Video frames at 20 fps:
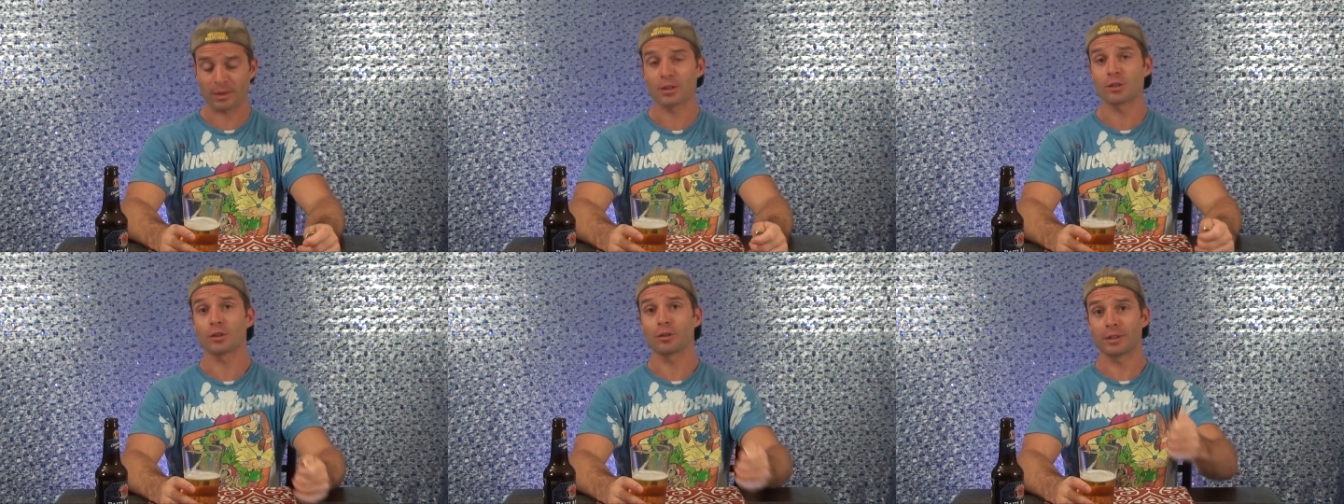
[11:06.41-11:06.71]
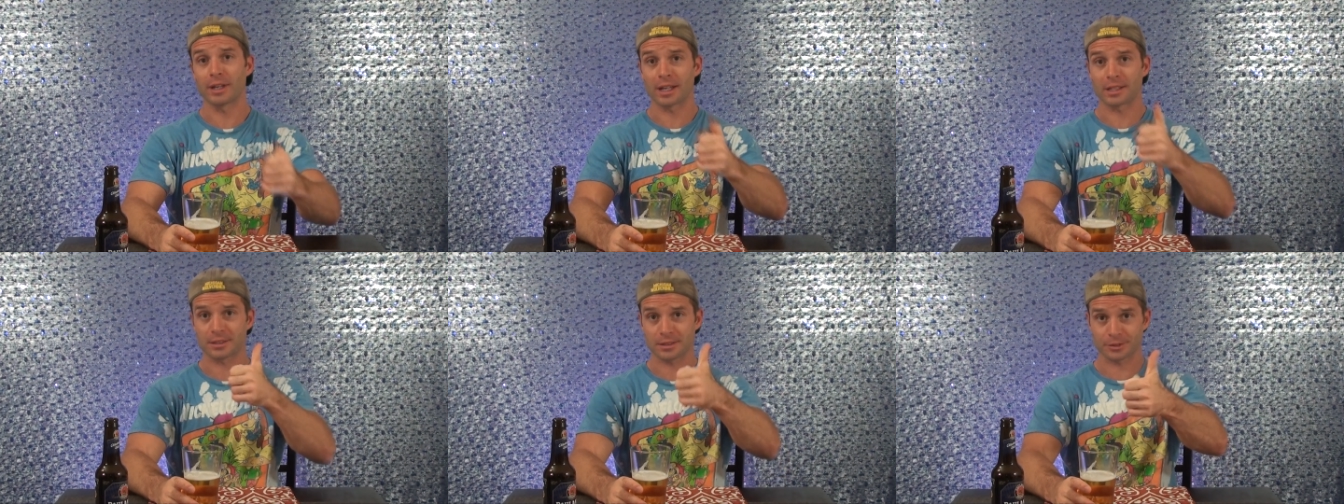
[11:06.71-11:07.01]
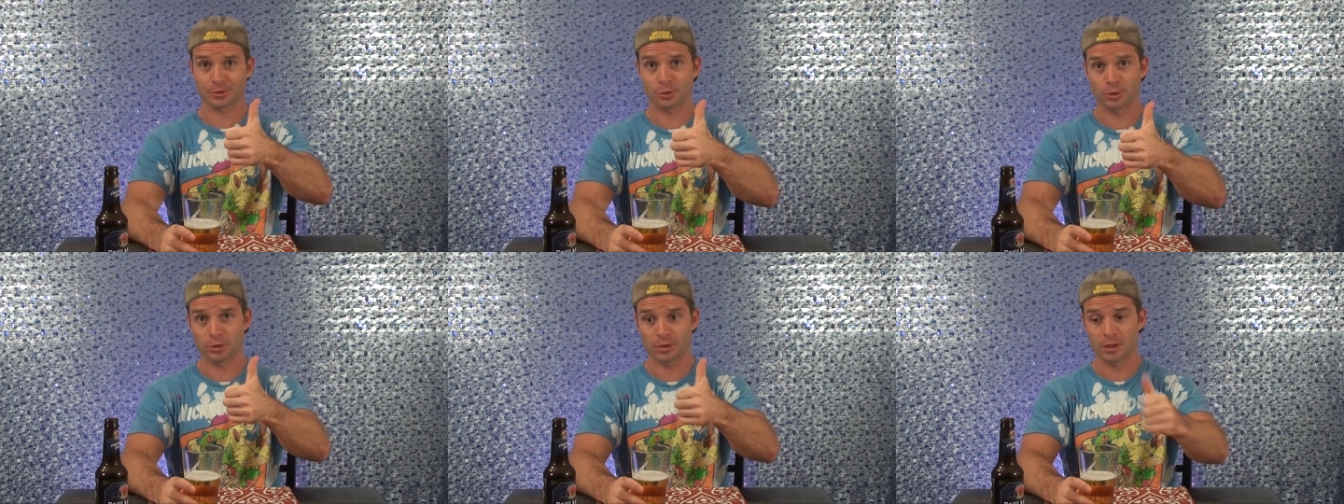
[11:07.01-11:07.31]
So
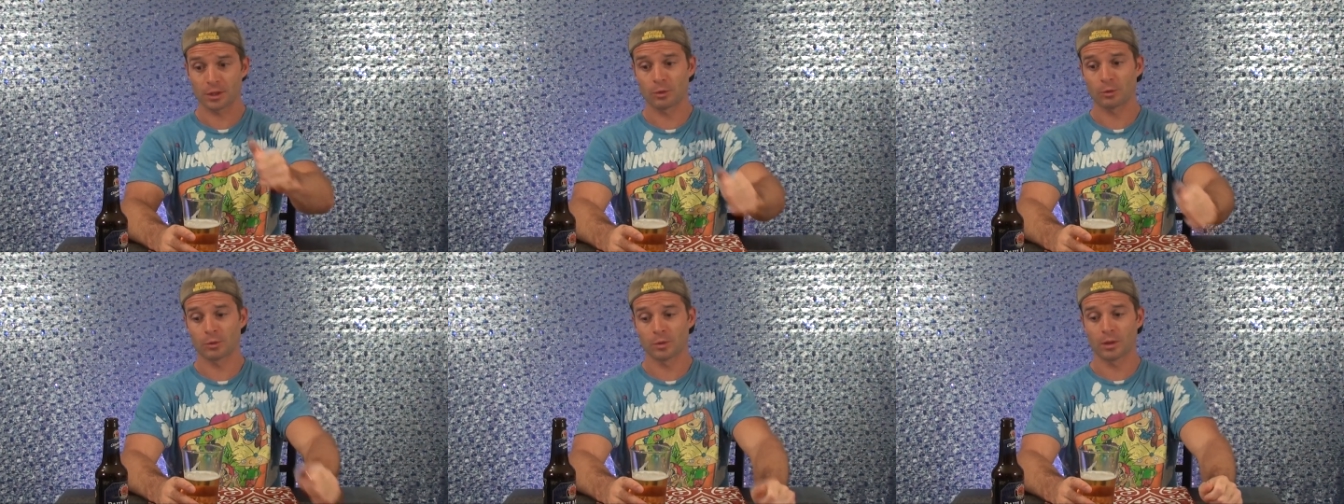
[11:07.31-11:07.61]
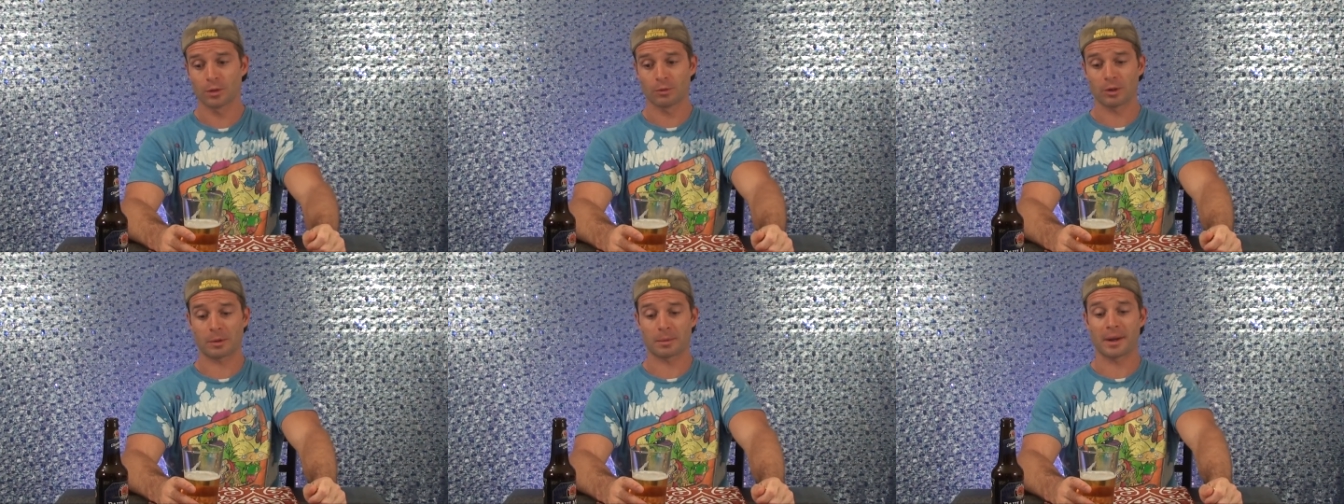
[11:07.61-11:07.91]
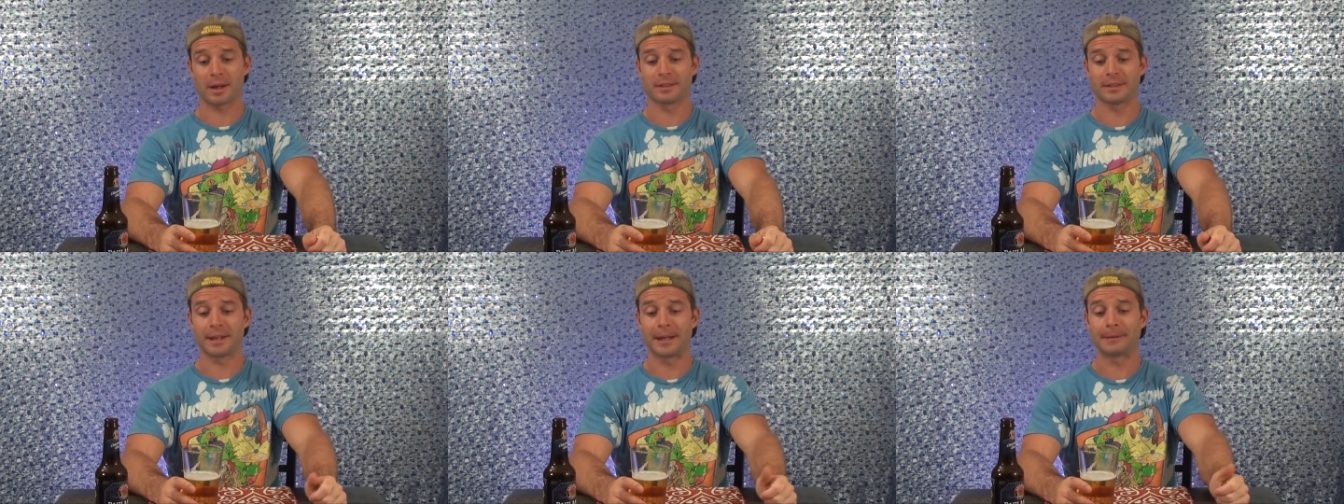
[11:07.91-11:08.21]
yes,
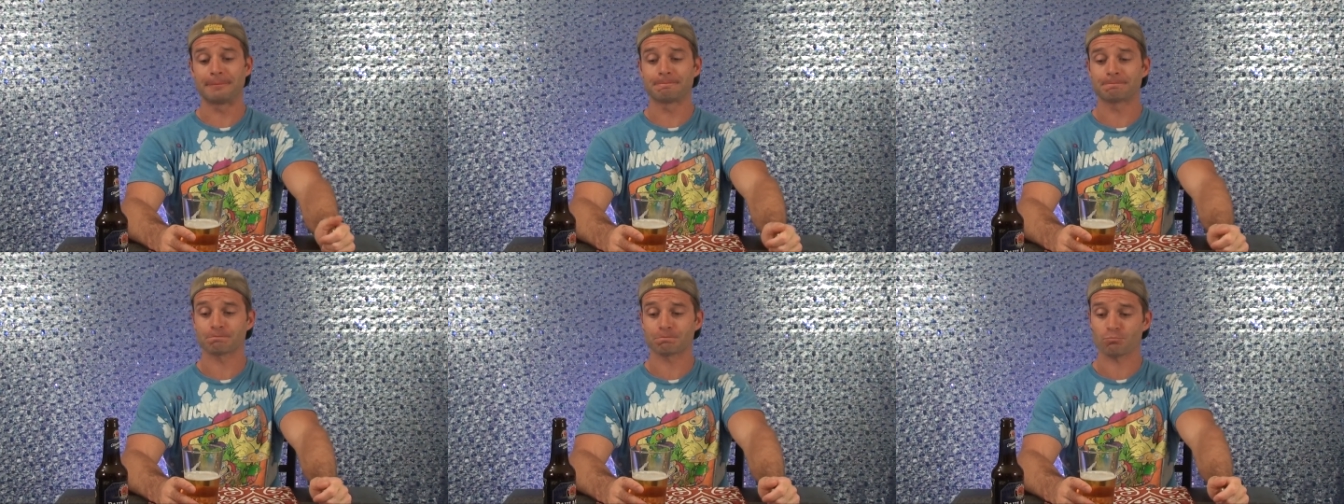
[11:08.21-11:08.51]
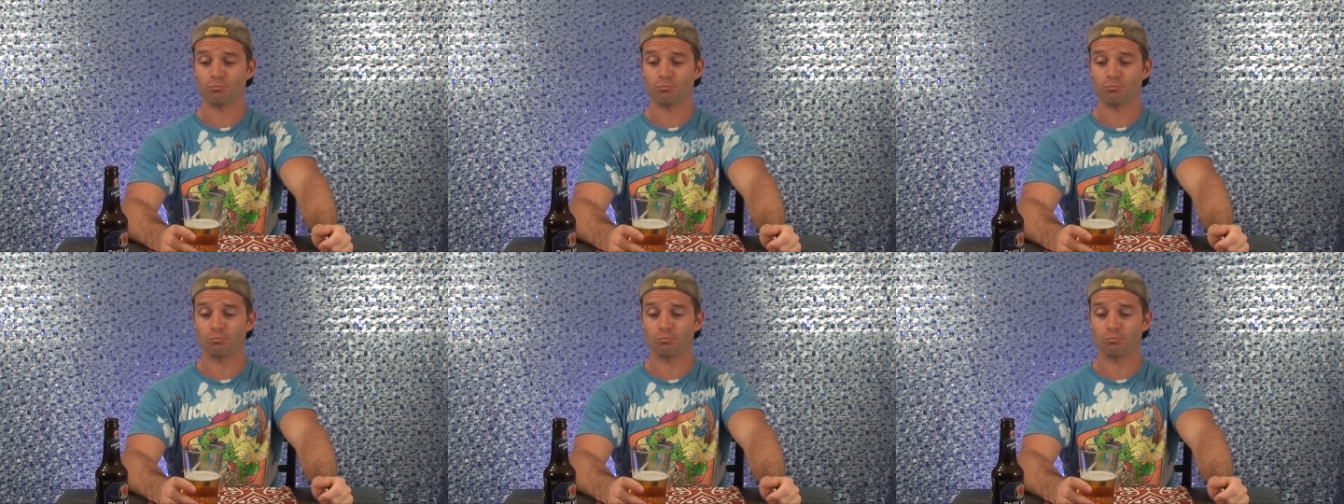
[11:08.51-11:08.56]
recommend that.